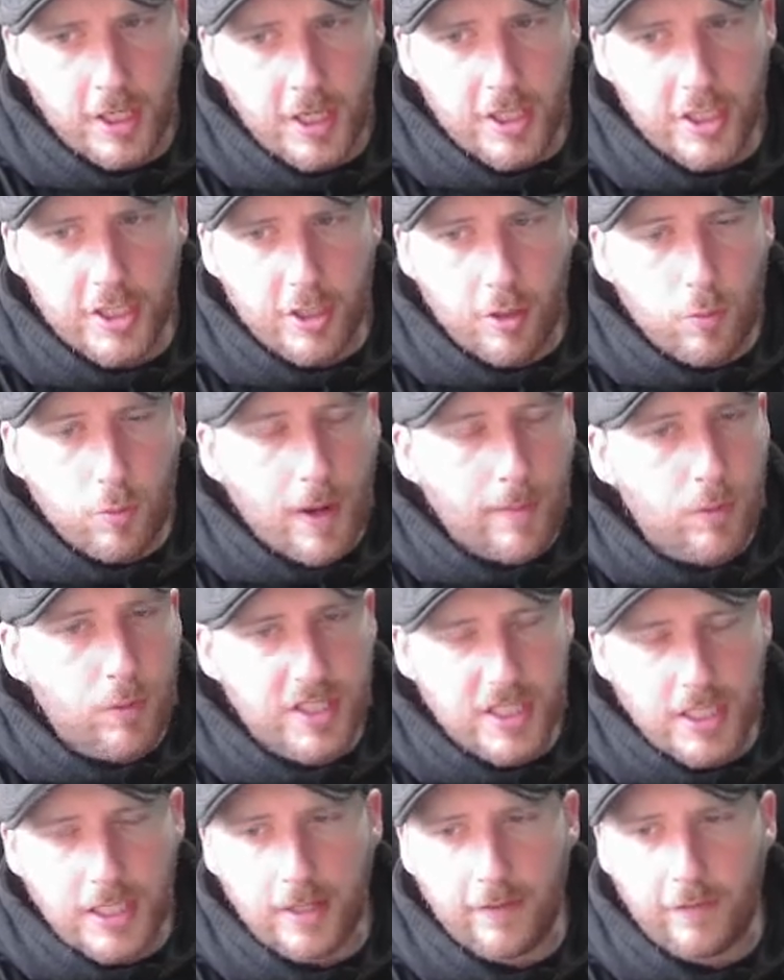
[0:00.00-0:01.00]
So when we
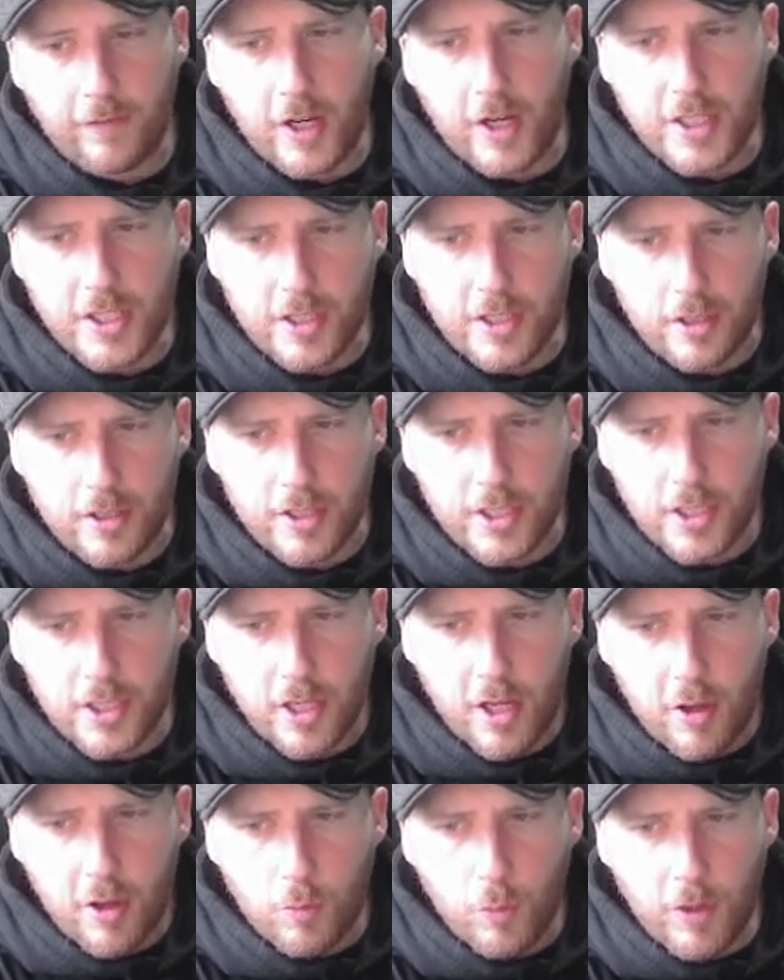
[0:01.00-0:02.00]
see Hephaestus,
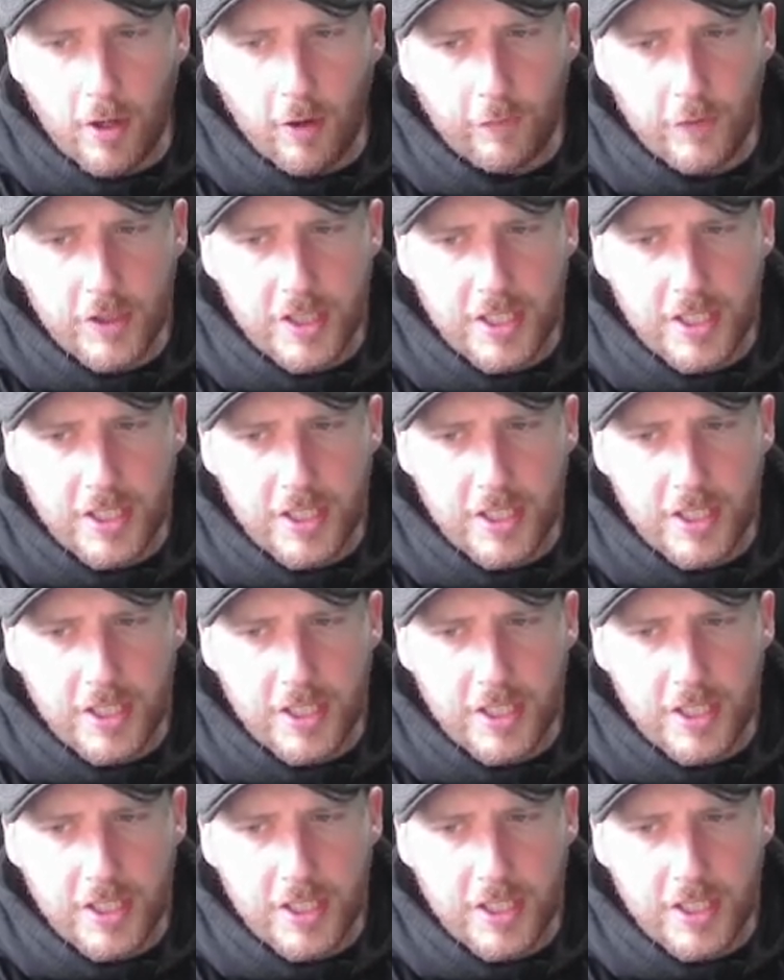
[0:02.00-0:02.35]
we often